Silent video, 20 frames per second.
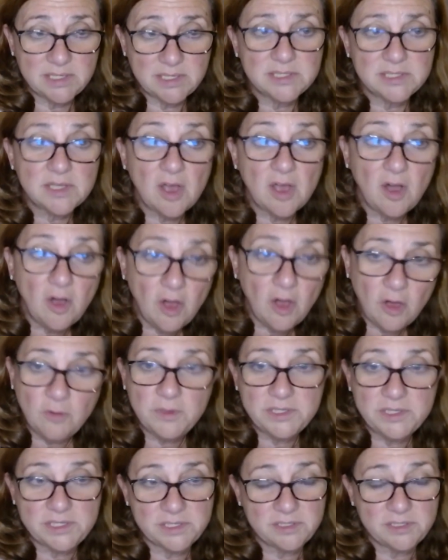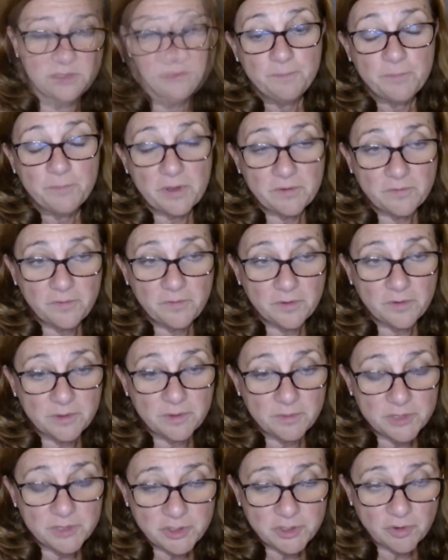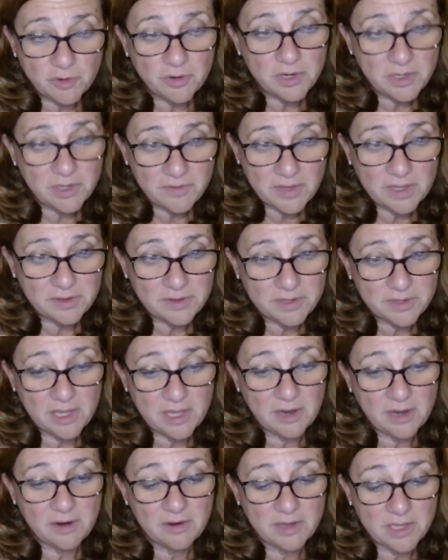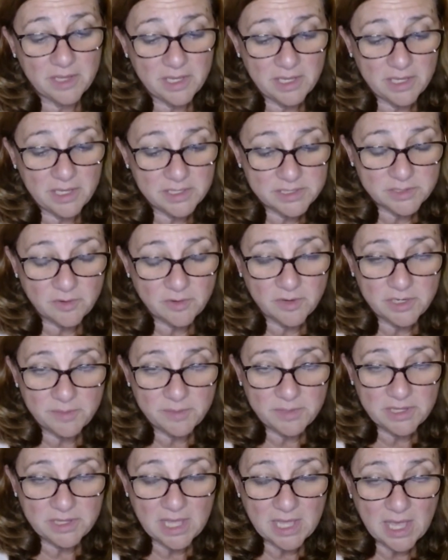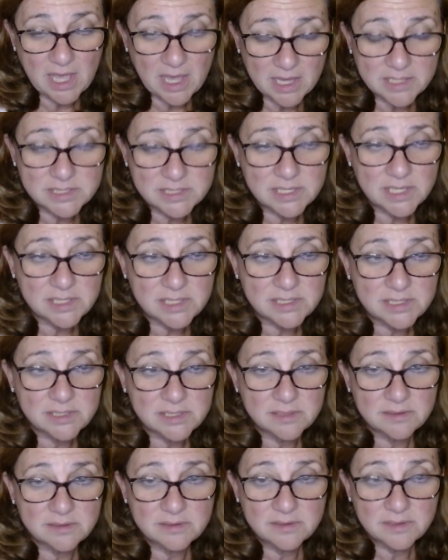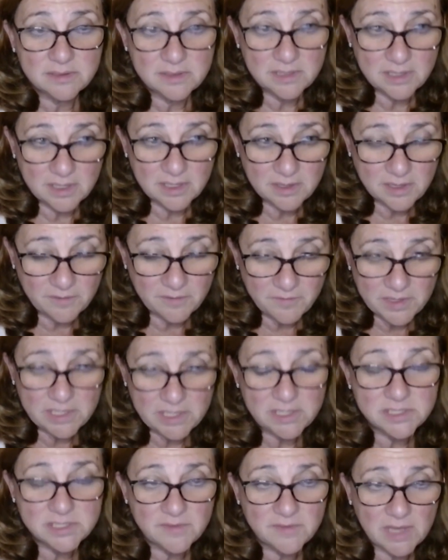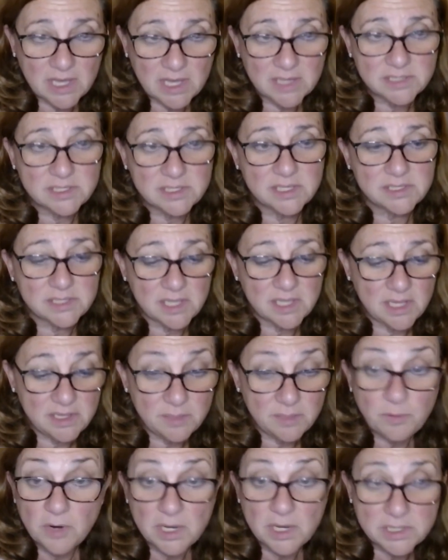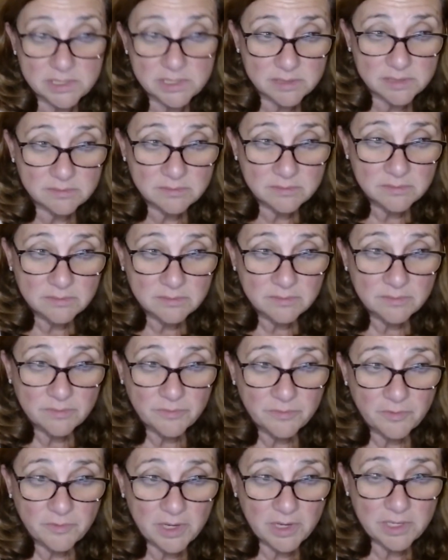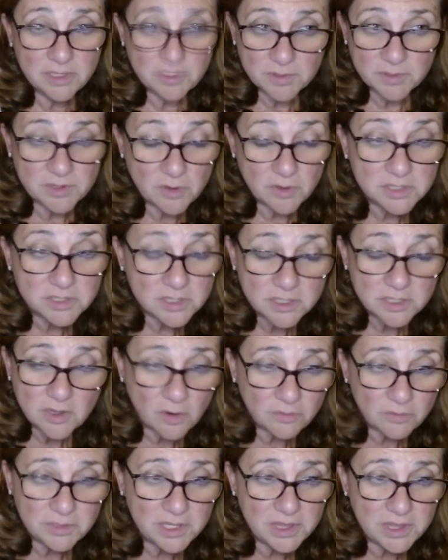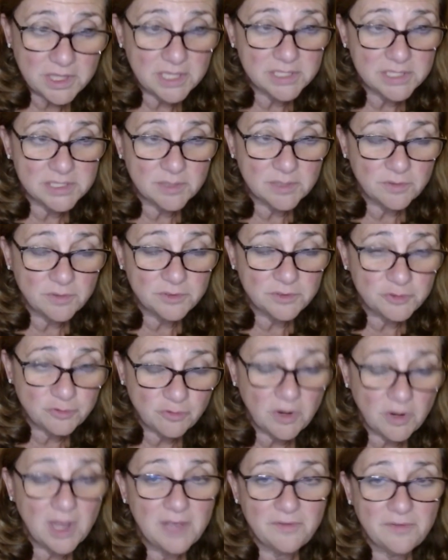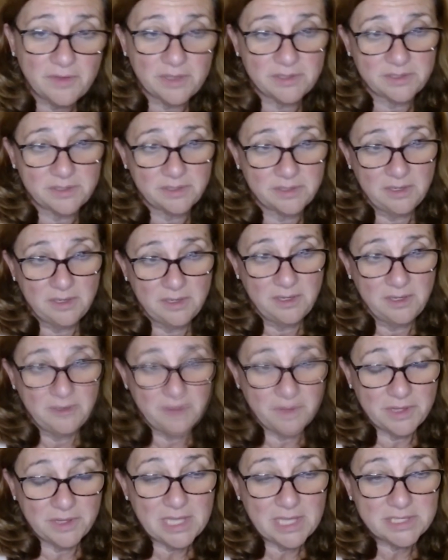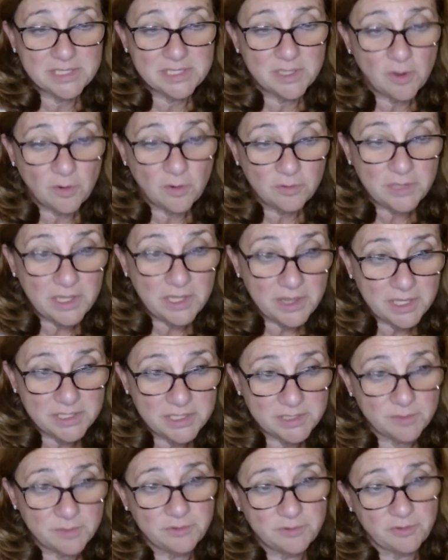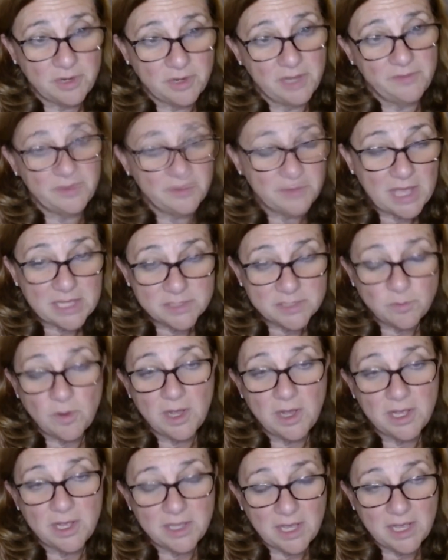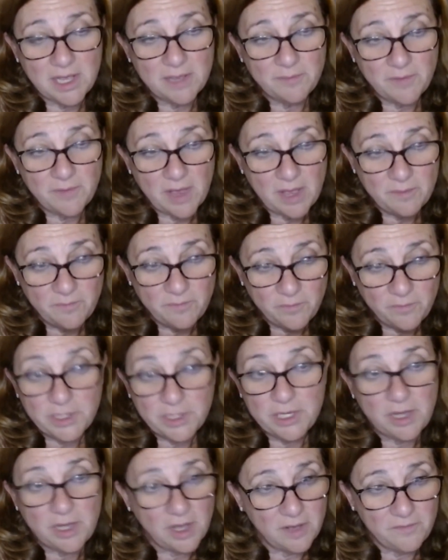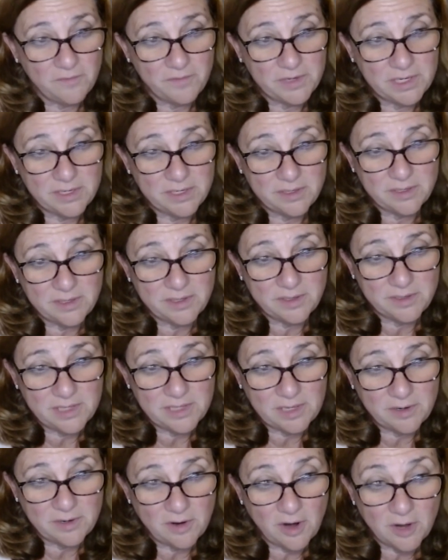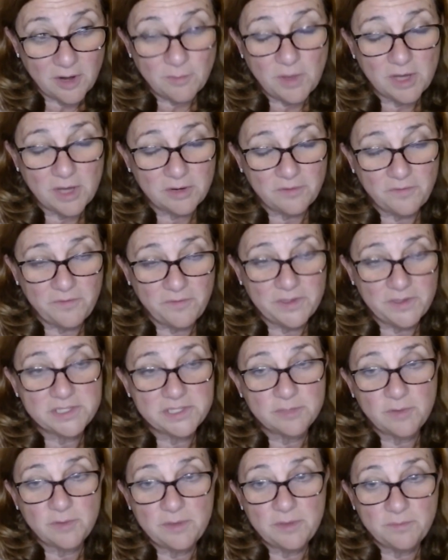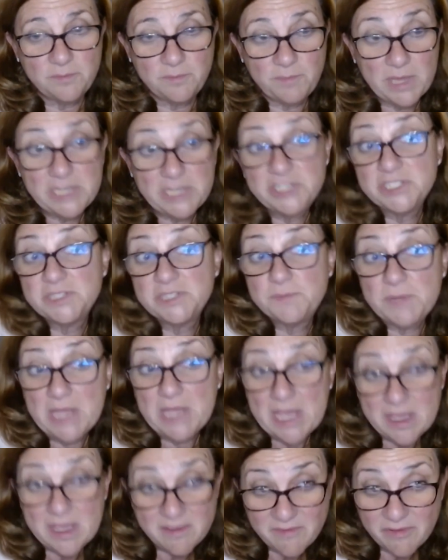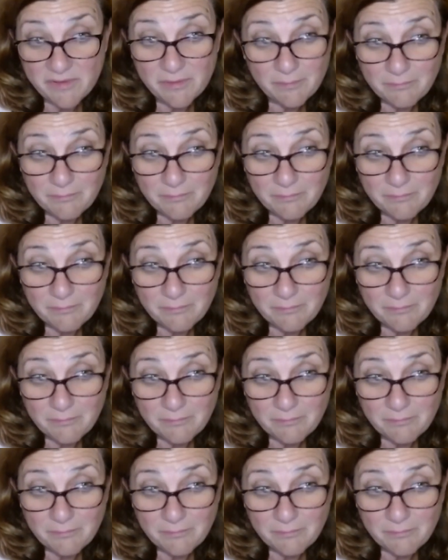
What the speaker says: It's always assumed. But for the majority of healthcare, it's going to be the access, the convenience of access, and the price, right? Those are the only things that will drive it. That's the only things that will drive it. That's why I'm fully confident that our model fits the way patients behave.